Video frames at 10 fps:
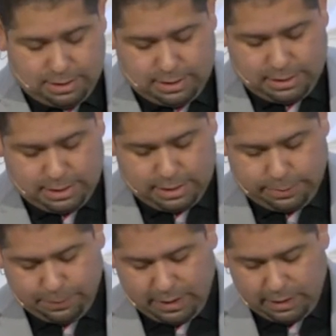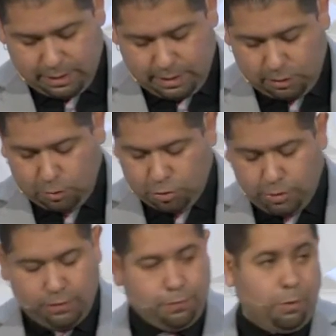um, in, in Luke
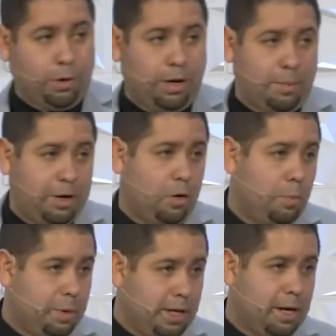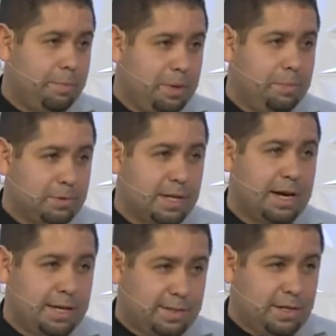24 about opening up people's
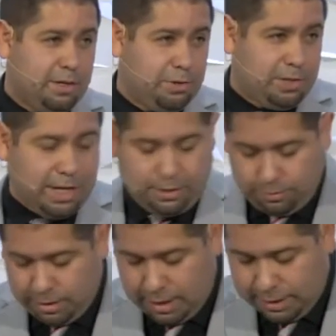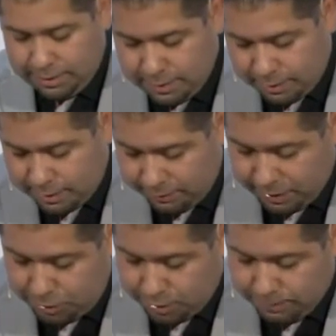eyes to understand who God is and
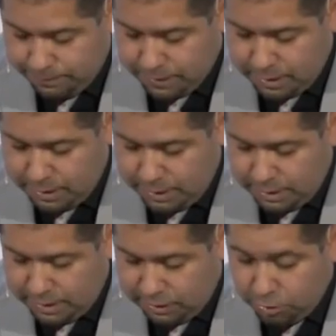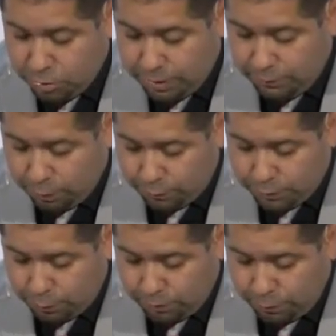salvation. Uh, Luke 24, verse
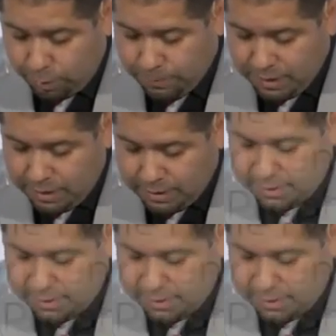44. It says,